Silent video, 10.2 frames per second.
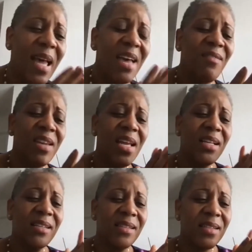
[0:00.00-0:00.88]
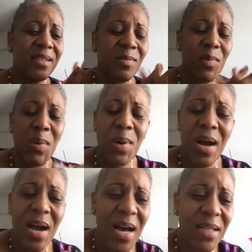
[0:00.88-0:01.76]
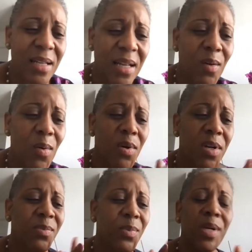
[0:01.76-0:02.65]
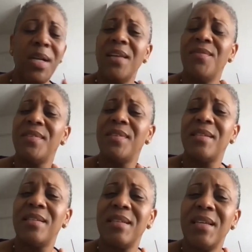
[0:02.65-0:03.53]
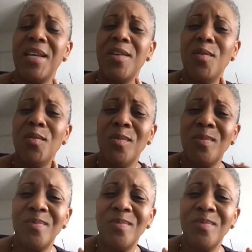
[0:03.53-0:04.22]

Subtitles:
evidence, we were asked, that the Holy Spirit lives in you?